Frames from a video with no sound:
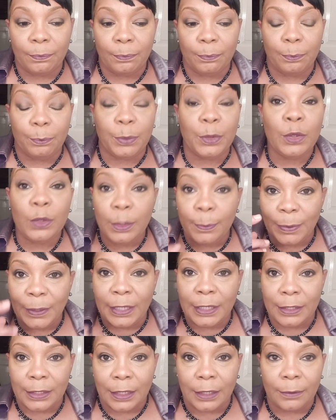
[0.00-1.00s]
Beauty
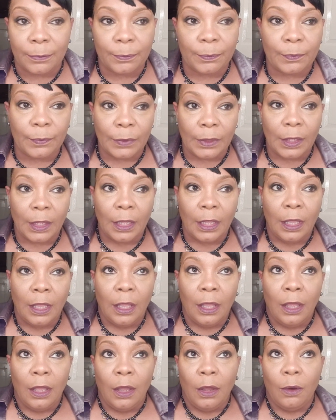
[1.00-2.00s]
Blender.
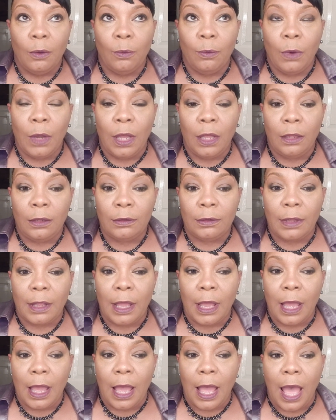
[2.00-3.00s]
Well,
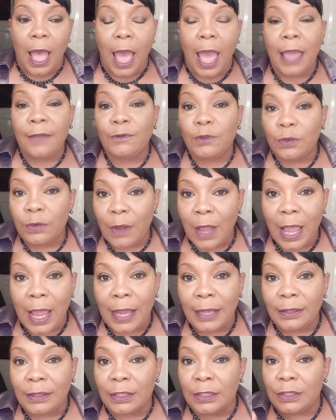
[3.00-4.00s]
I've
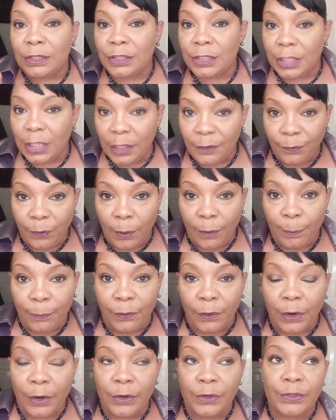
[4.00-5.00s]
tried the cheaper
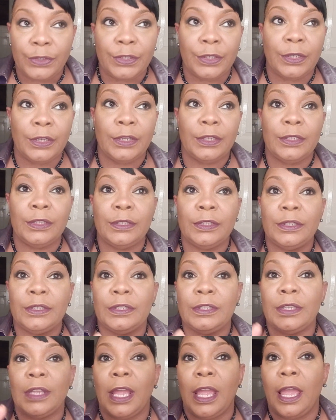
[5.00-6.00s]

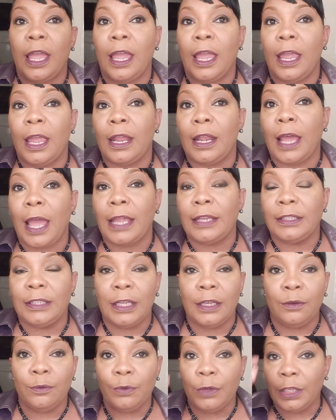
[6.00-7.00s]
versions and I
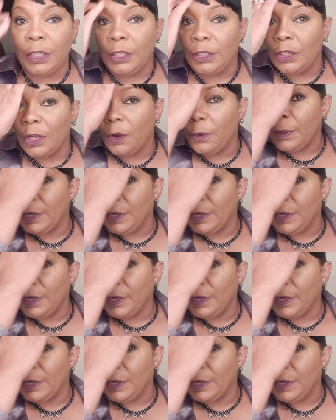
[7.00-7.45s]
didn't really know